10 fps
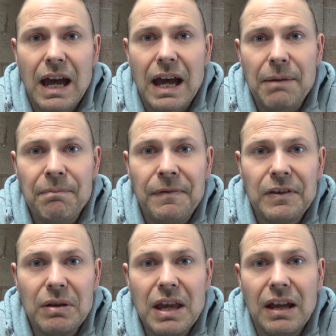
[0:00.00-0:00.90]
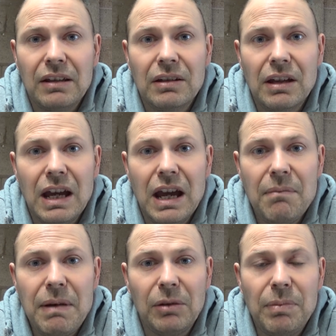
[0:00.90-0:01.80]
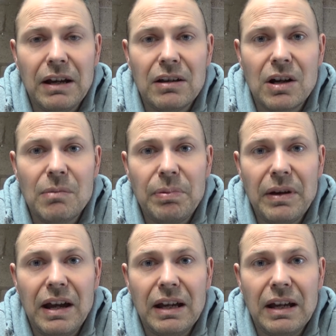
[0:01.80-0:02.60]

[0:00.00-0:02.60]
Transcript: Battled back up,